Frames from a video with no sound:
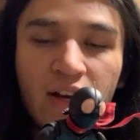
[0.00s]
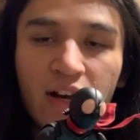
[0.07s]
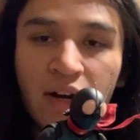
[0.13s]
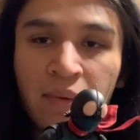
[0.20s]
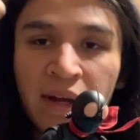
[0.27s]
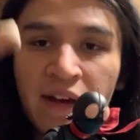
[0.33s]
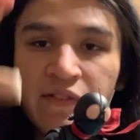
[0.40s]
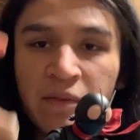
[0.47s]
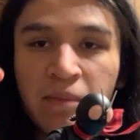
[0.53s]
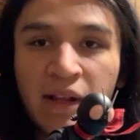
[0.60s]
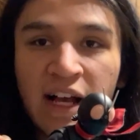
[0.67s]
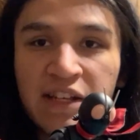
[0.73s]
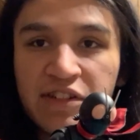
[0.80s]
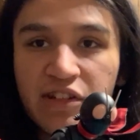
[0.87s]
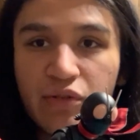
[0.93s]
We have the
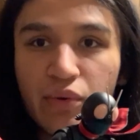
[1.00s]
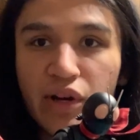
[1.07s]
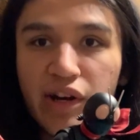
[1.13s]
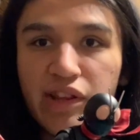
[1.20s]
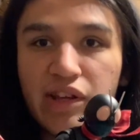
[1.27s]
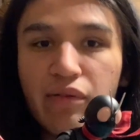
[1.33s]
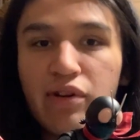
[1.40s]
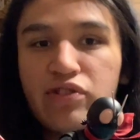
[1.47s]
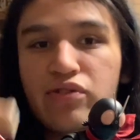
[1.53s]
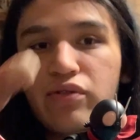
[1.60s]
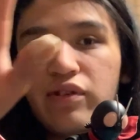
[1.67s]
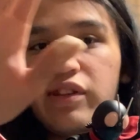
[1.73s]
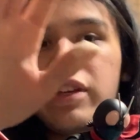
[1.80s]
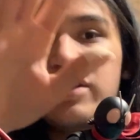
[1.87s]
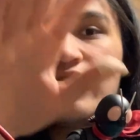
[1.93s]
plastic one on the original
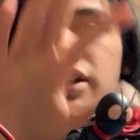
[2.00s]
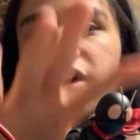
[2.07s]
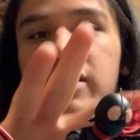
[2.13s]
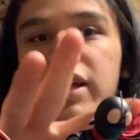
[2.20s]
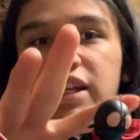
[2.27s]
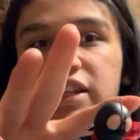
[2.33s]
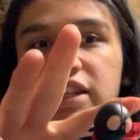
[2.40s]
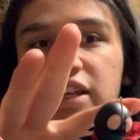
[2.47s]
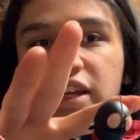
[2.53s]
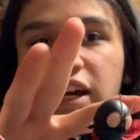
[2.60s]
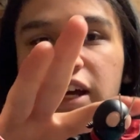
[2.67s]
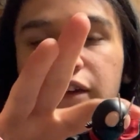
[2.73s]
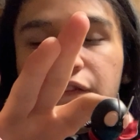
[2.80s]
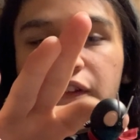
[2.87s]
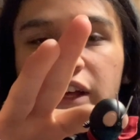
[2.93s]
release and then the
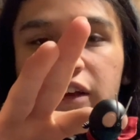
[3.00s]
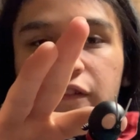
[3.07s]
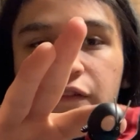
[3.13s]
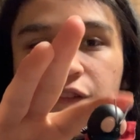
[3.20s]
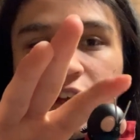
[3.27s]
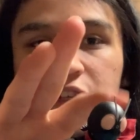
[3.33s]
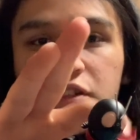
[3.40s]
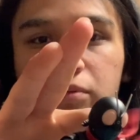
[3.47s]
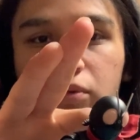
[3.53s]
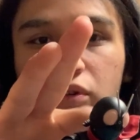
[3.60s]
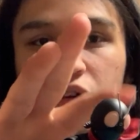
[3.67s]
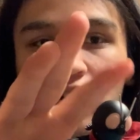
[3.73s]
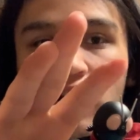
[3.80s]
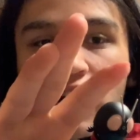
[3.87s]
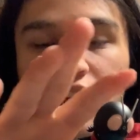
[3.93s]
kind of like flexible
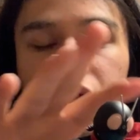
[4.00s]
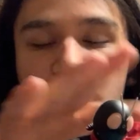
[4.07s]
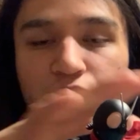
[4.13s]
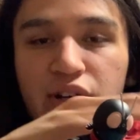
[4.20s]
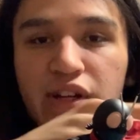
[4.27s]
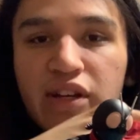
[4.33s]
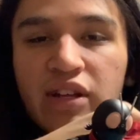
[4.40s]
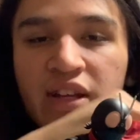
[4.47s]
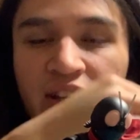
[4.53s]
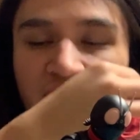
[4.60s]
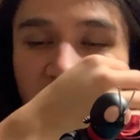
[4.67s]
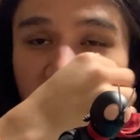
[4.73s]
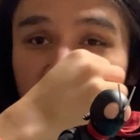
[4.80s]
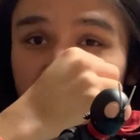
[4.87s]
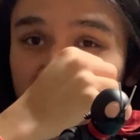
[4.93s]
cloth one
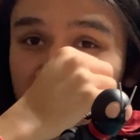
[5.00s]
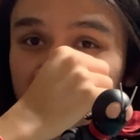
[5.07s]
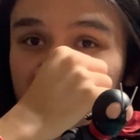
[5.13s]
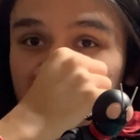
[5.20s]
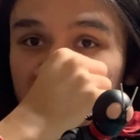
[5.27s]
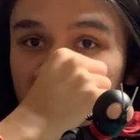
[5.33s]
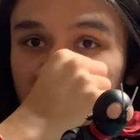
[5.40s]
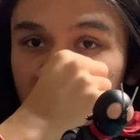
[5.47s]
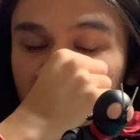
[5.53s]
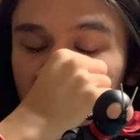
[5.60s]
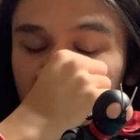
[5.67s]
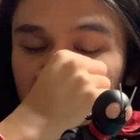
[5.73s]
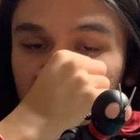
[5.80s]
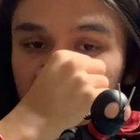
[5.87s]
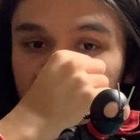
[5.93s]
in the
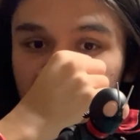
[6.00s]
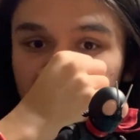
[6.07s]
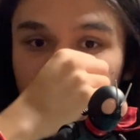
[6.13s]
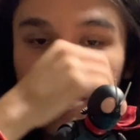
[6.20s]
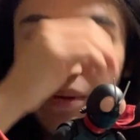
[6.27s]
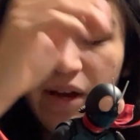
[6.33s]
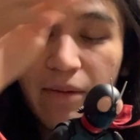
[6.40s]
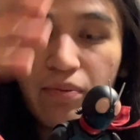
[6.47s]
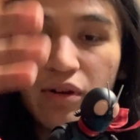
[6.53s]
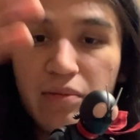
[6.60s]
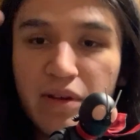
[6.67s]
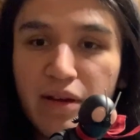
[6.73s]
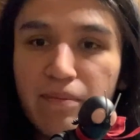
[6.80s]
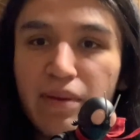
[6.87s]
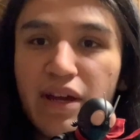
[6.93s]

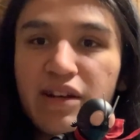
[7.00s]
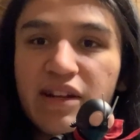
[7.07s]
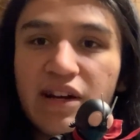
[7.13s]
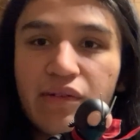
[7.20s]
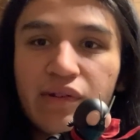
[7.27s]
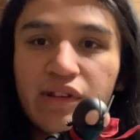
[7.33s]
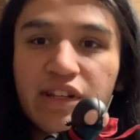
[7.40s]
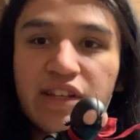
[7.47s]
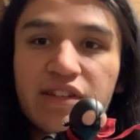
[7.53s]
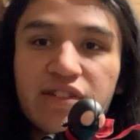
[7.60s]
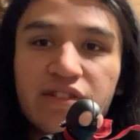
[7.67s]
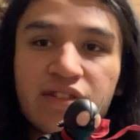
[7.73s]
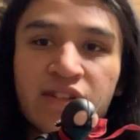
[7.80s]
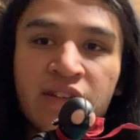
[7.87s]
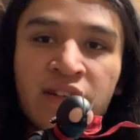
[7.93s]
premium Bandai
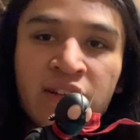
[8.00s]
release.